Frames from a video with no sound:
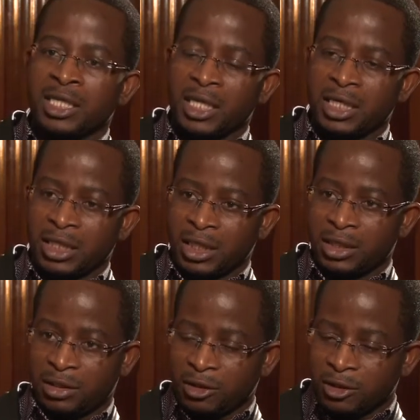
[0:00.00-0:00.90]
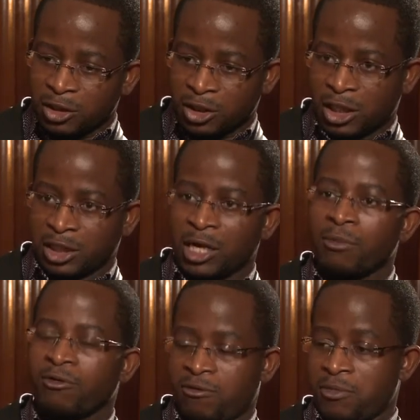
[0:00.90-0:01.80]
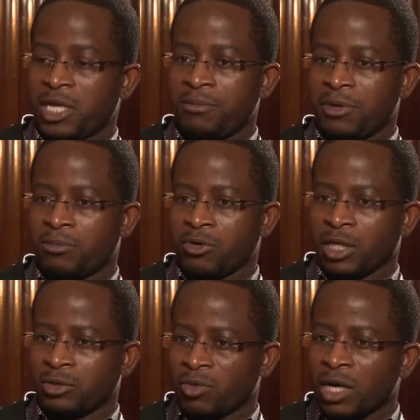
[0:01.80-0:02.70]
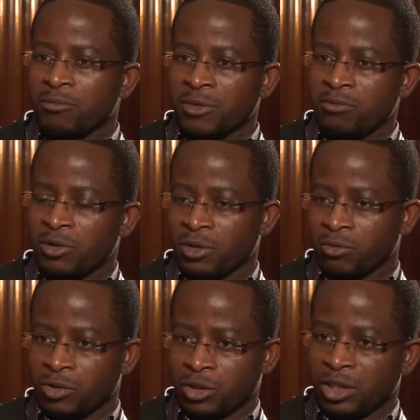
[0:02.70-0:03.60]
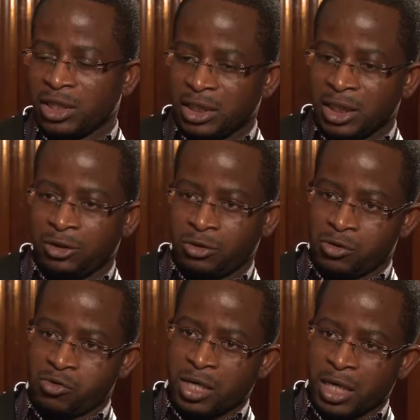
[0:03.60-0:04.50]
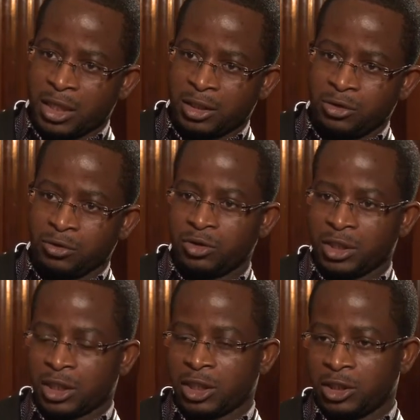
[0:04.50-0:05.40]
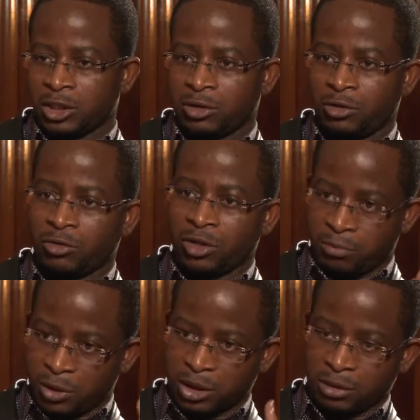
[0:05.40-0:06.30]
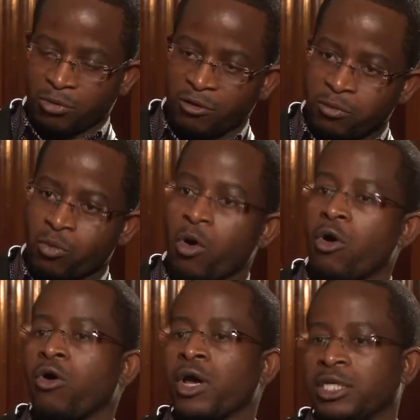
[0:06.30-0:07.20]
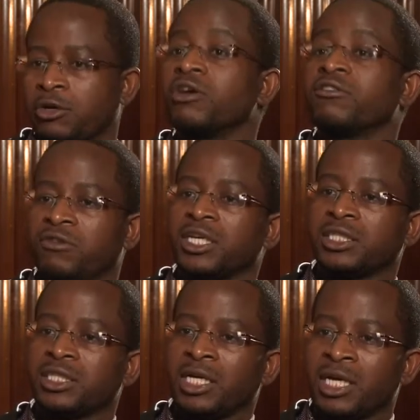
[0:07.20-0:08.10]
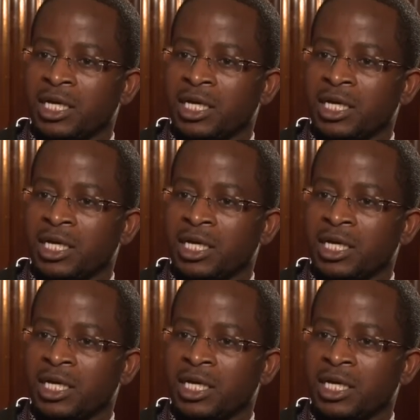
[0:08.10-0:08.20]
then it is an example for many people that, well, maybe we don't need to look at Jews and Christians through the prism of war and conflict,